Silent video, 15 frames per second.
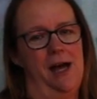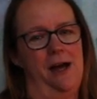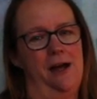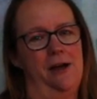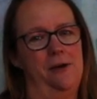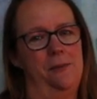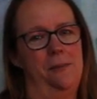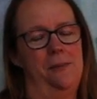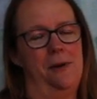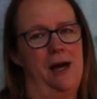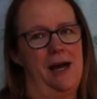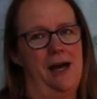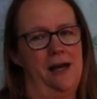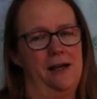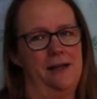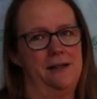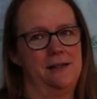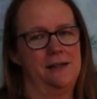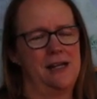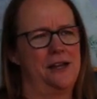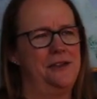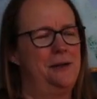And
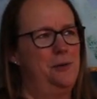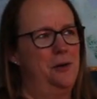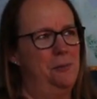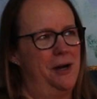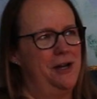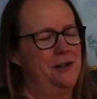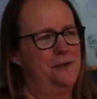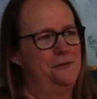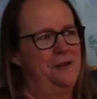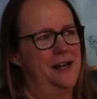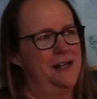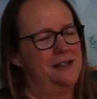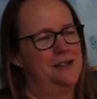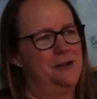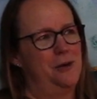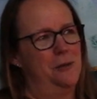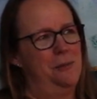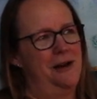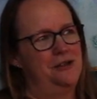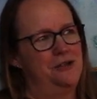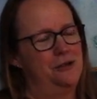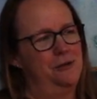I think one of my other friends who got
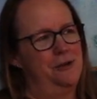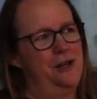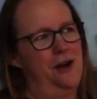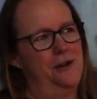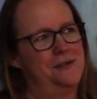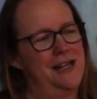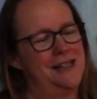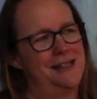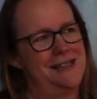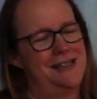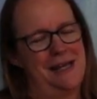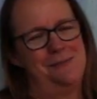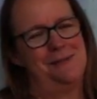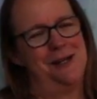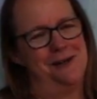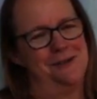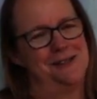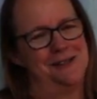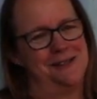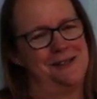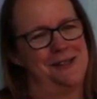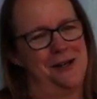married shortly after had the same
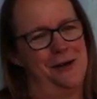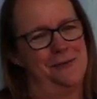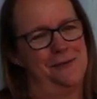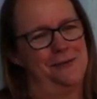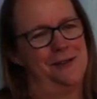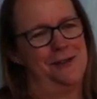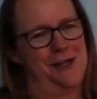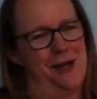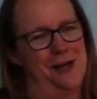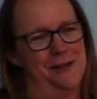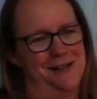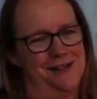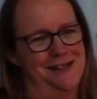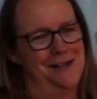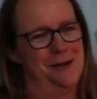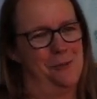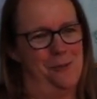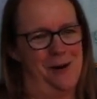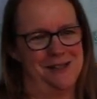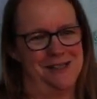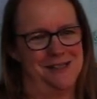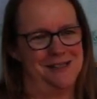dance at the start of her
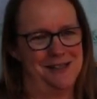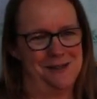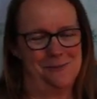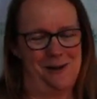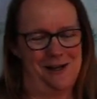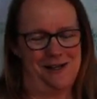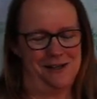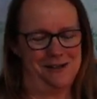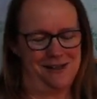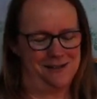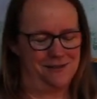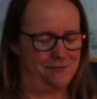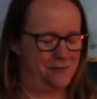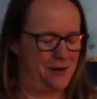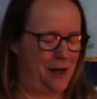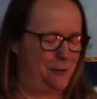wedding as well, for